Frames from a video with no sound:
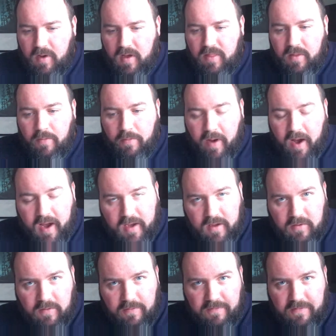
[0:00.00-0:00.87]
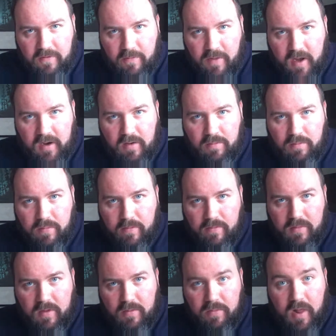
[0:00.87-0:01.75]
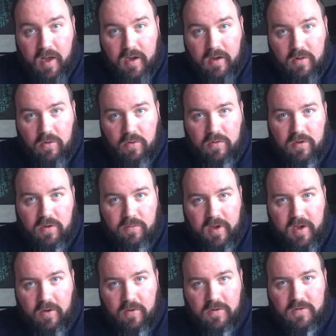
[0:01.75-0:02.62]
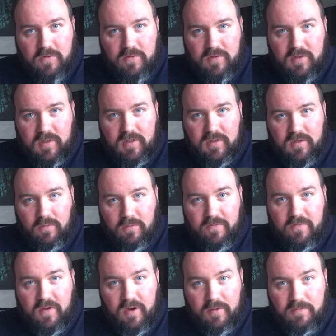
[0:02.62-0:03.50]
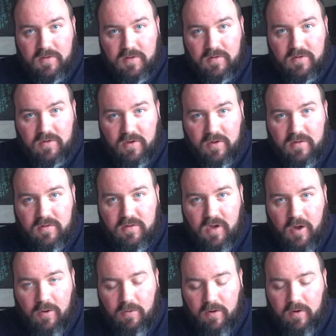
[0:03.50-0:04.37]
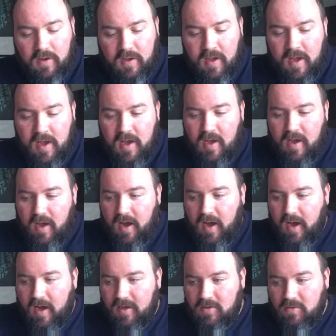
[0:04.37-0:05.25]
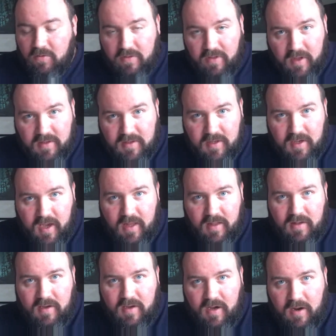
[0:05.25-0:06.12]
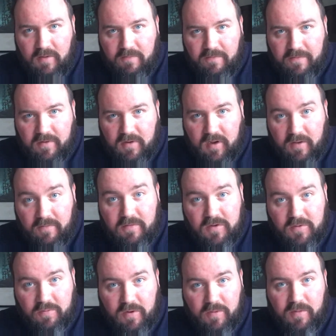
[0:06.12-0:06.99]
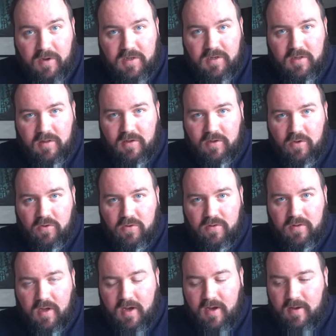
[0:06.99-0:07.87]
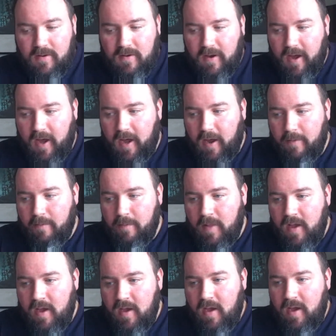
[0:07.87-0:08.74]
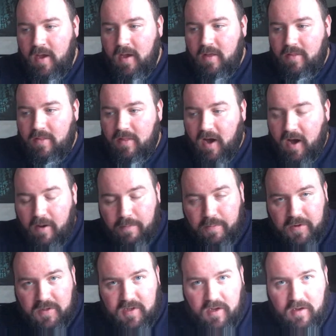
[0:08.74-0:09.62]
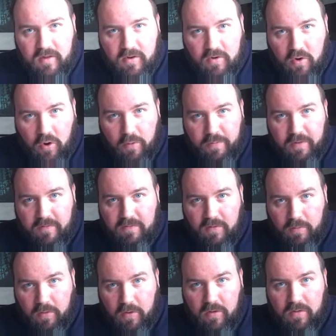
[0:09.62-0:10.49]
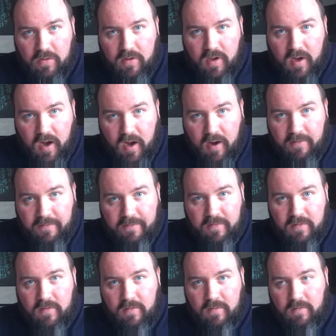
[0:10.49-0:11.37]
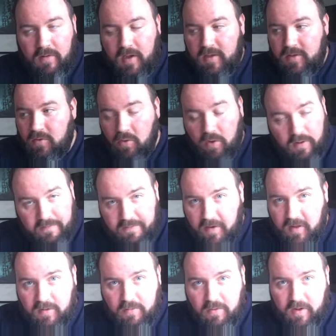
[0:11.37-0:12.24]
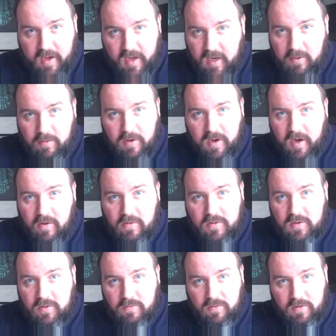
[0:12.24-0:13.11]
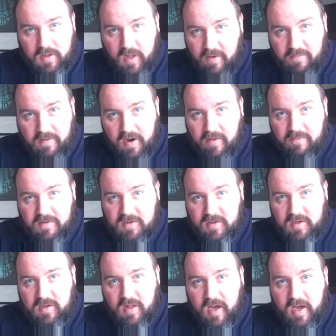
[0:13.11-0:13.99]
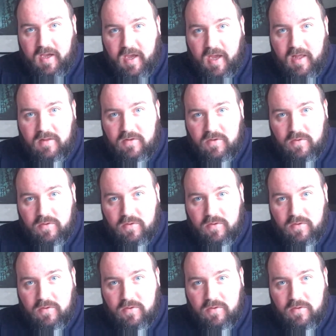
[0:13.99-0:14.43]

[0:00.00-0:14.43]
In the back of the Man in the Black Cloak, you may also see some of Crimson Sun's artwork. So thanks again to Crim for giving us permission to use that. That particular copy of the book that you have is not available anywhere else. You will never ever see that again.